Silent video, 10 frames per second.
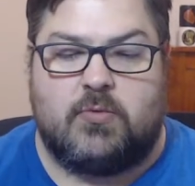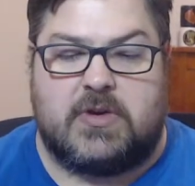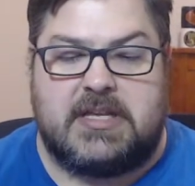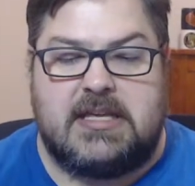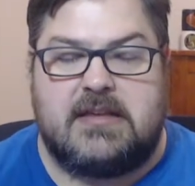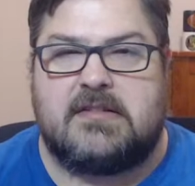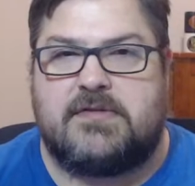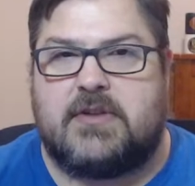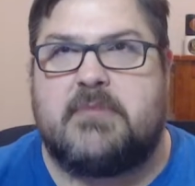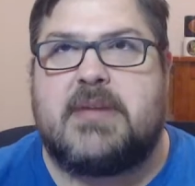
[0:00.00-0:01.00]
what he is
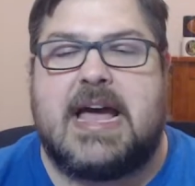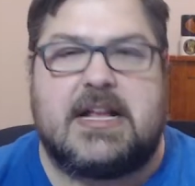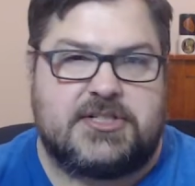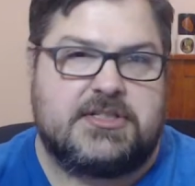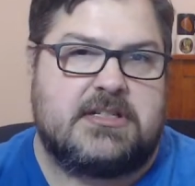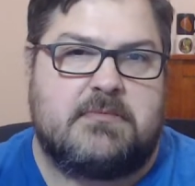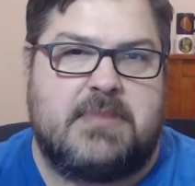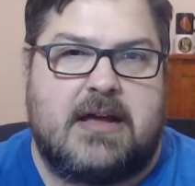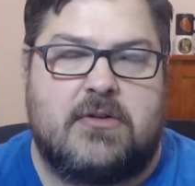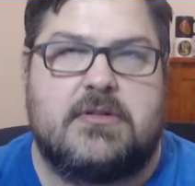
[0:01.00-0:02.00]
very passionate
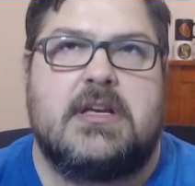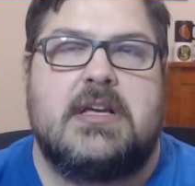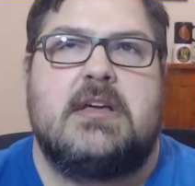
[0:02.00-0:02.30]
about